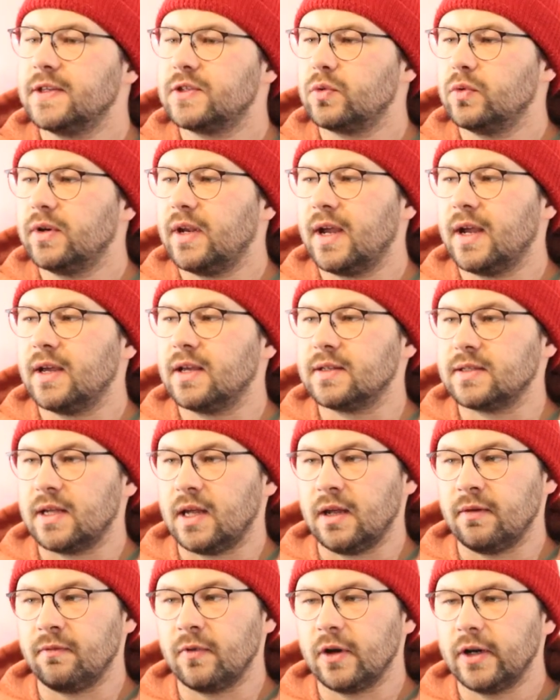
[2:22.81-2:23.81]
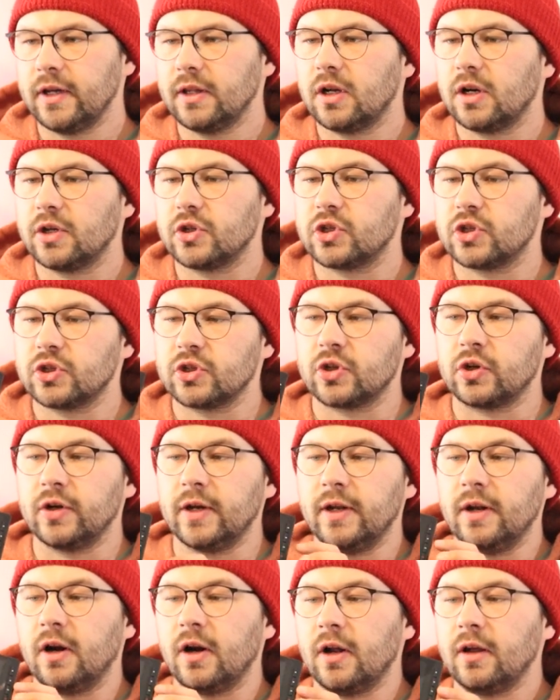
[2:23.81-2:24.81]
This one has a very large
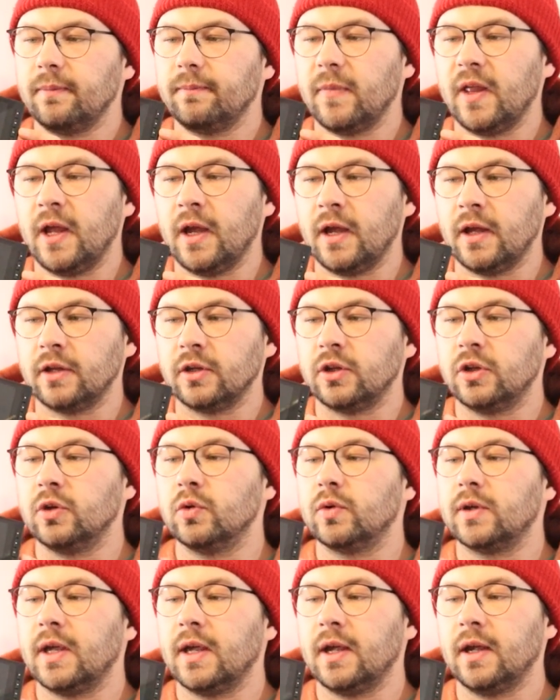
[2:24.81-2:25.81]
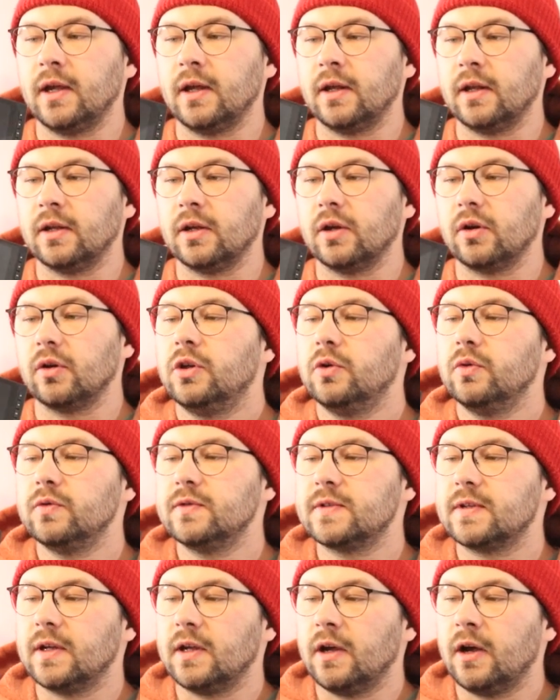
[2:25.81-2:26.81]
screen on it and you can
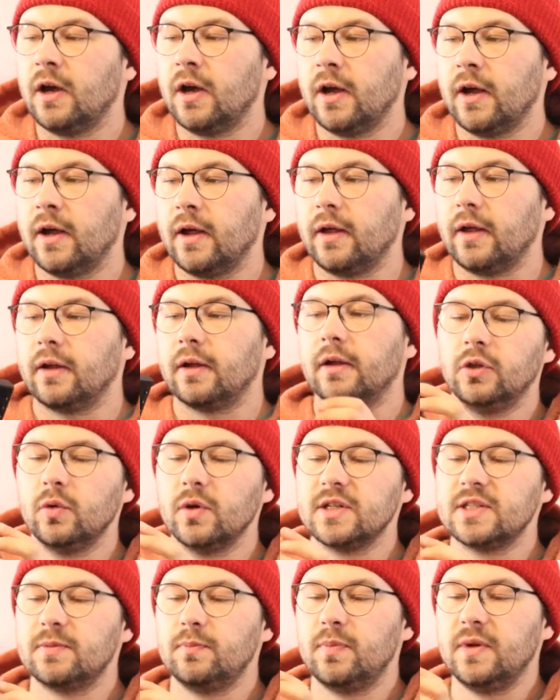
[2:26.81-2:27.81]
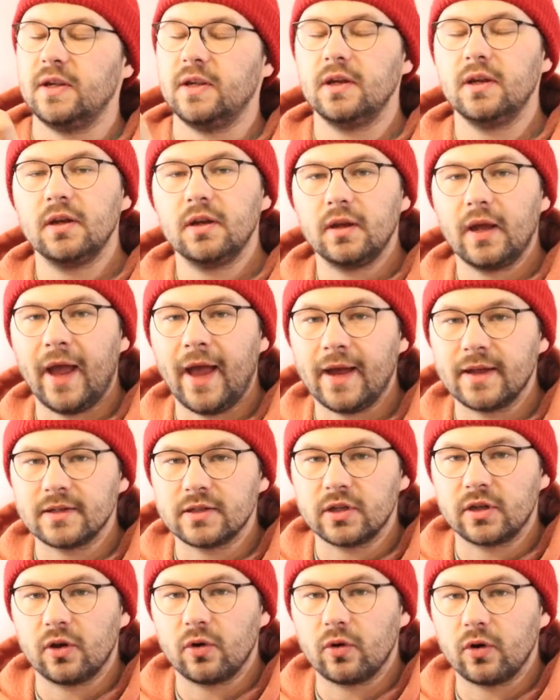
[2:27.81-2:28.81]
use a U S B
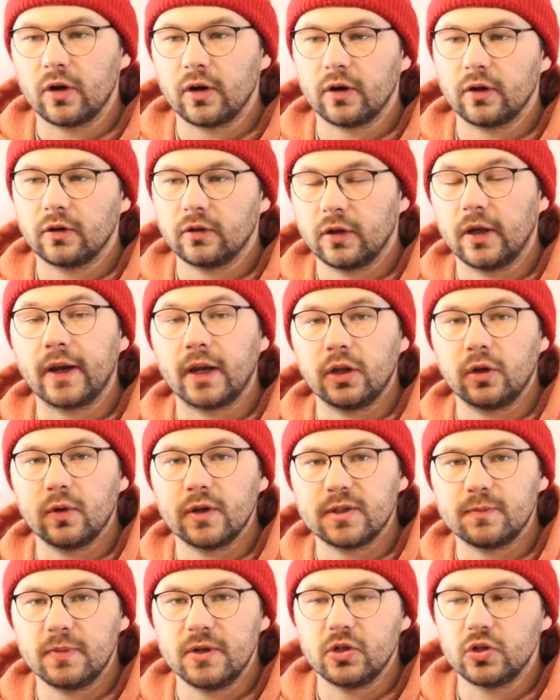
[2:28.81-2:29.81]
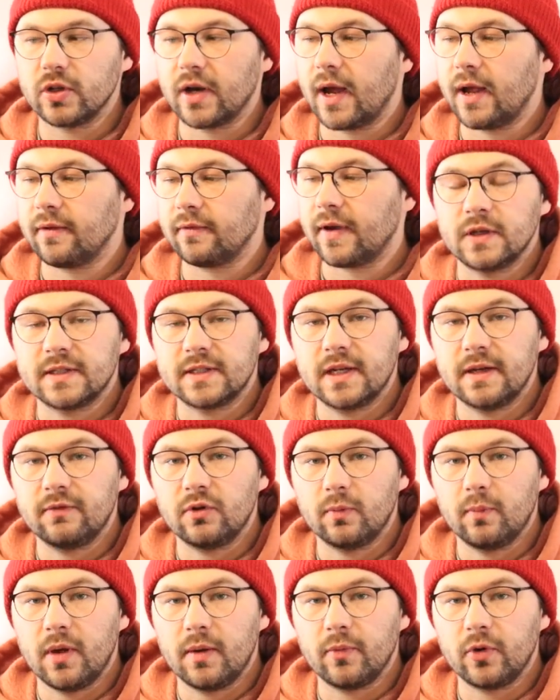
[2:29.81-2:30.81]
as your, like a U S B drive to save
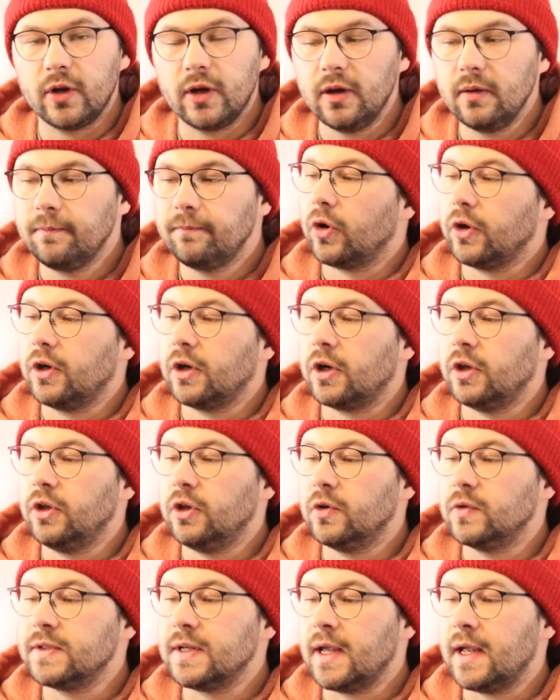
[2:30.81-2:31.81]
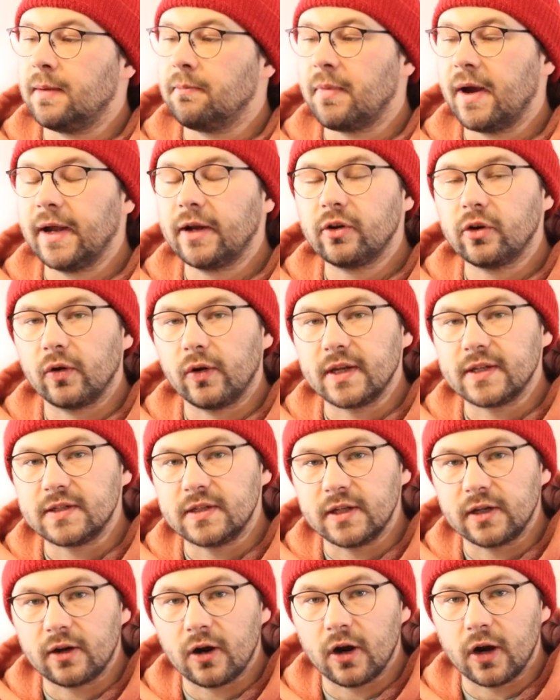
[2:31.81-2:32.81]
your memory, or you can use a micro S
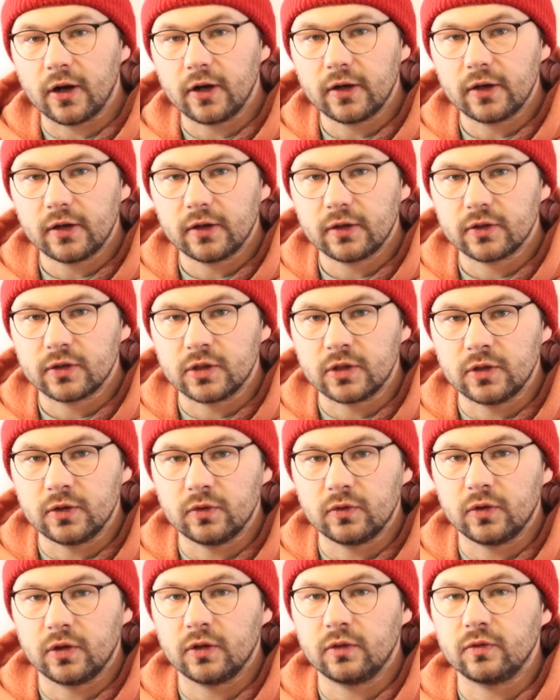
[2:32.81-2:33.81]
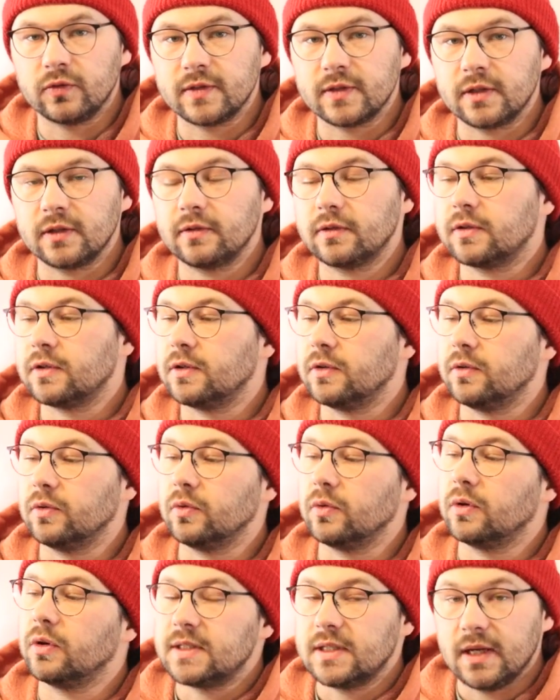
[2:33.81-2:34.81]
D card to use it
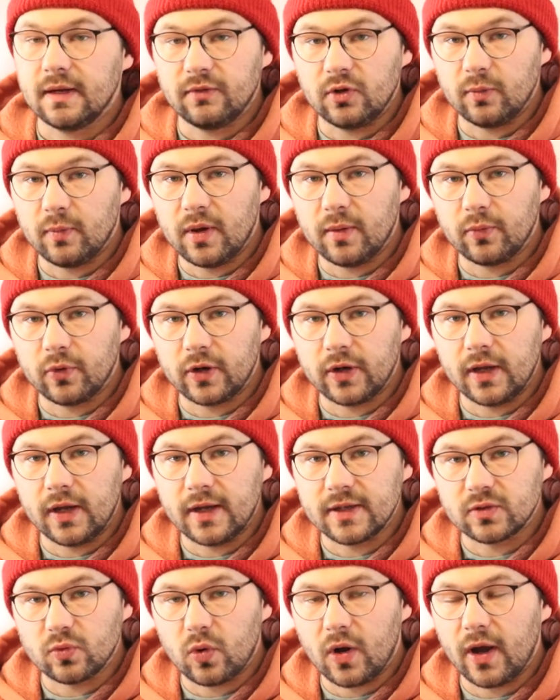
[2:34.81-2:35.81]
to save your memory as